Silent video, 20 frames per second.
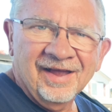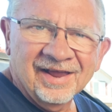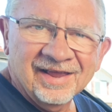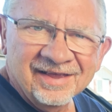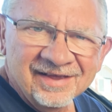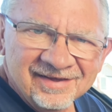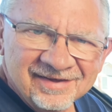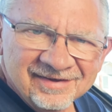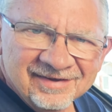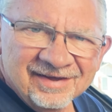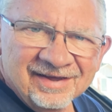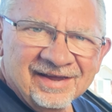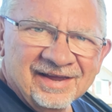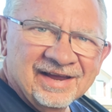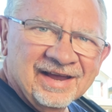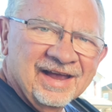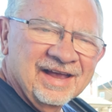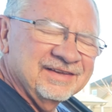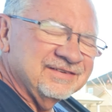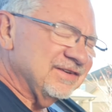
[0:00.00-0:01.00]
Hi.
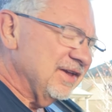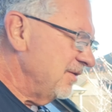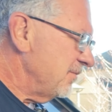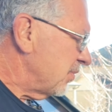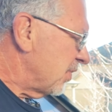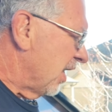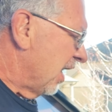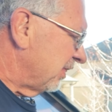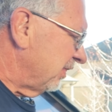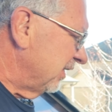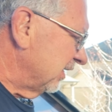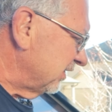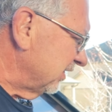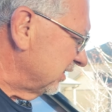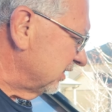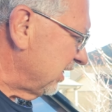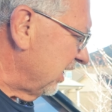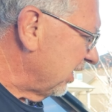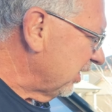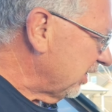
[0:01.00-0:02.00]
Hey guys, this
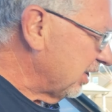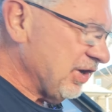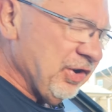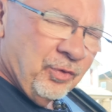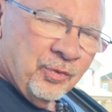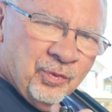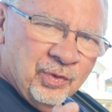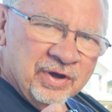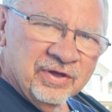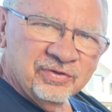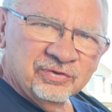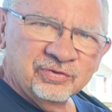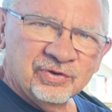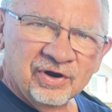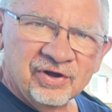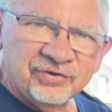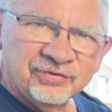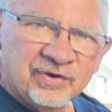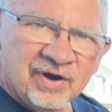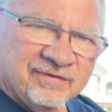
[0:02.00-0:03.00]
is Kerry with
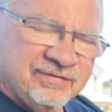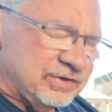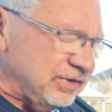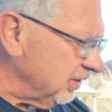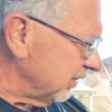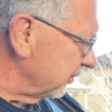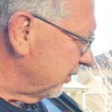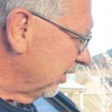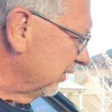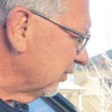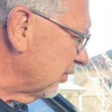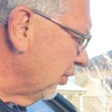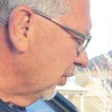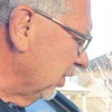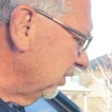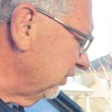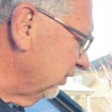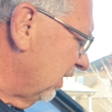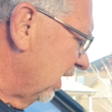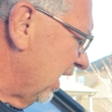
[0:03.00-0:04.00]
Trail Traveler, of
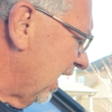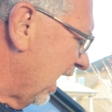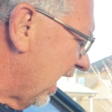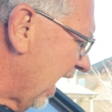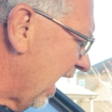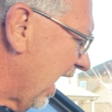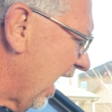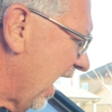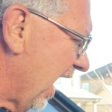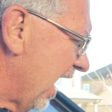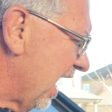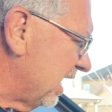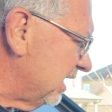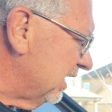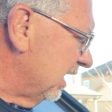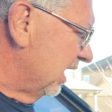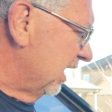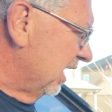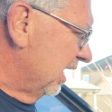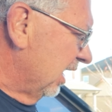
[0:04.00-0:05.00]
course,
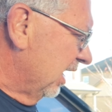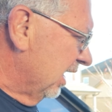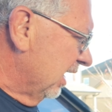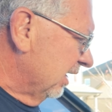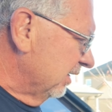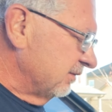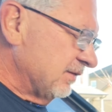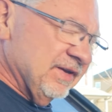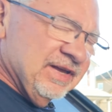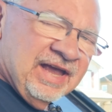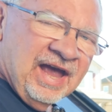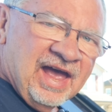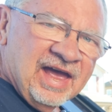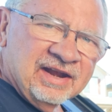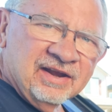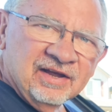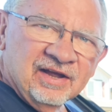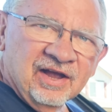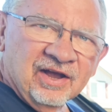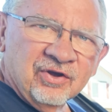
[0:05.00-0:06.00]
and
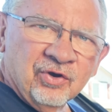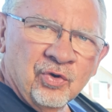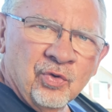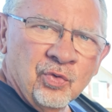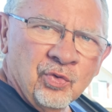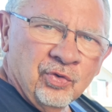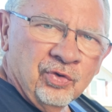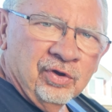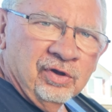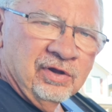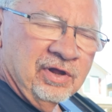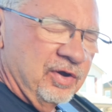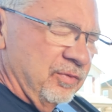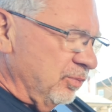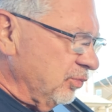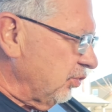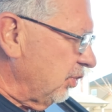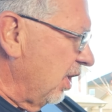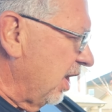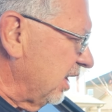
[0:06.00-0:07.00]
got a cool
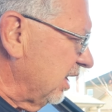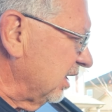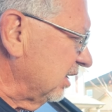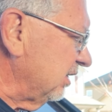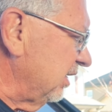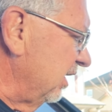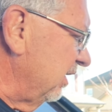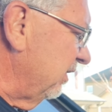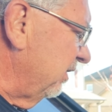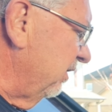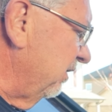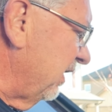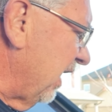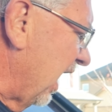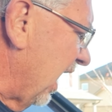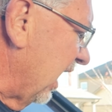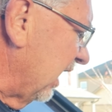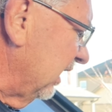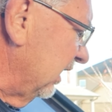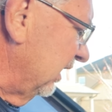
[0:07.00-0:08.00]
product
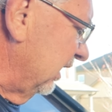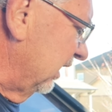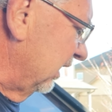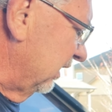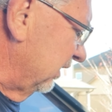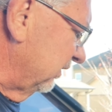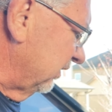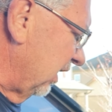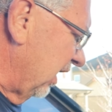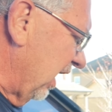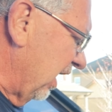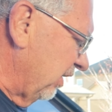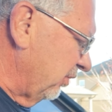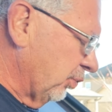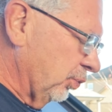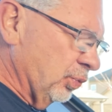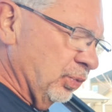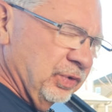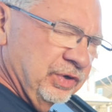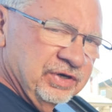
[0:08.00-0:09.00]
that is a
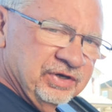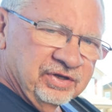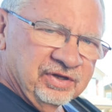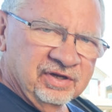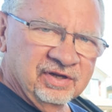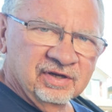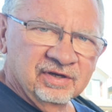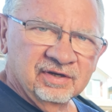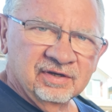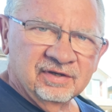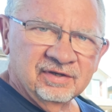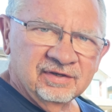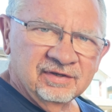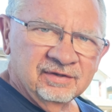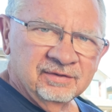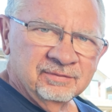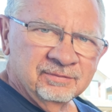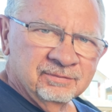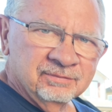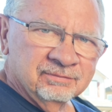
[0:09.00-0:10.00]
real,
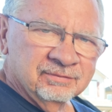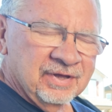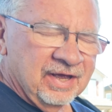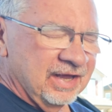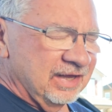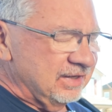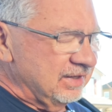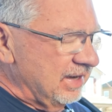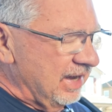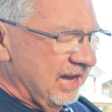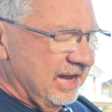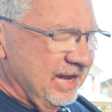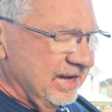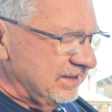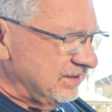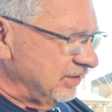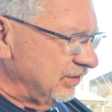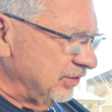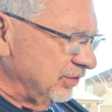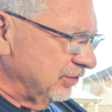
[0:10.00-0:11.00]
I
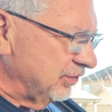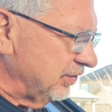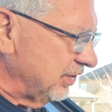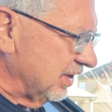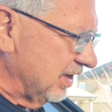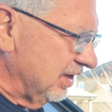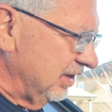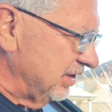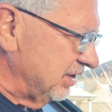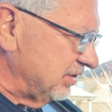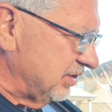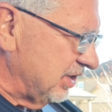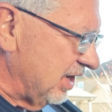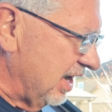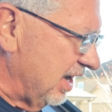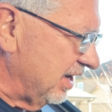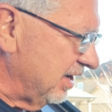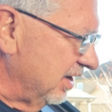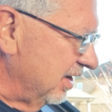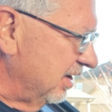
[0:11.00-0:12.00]
hate to use the
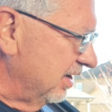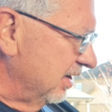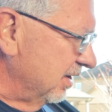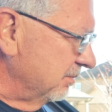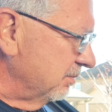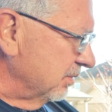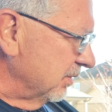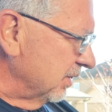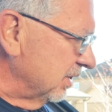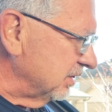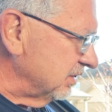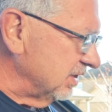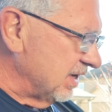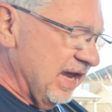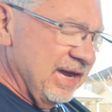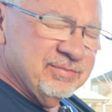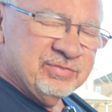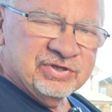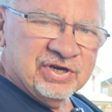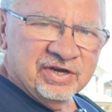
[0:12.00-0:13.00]
cliche, it's a
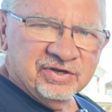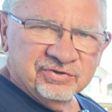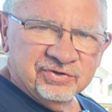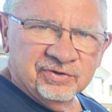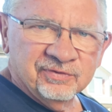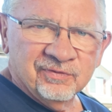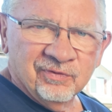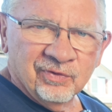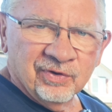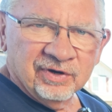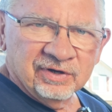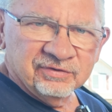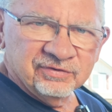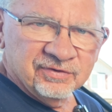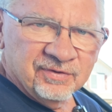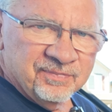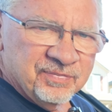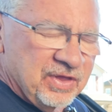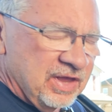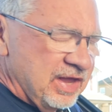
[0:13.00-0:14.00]
game changer for us.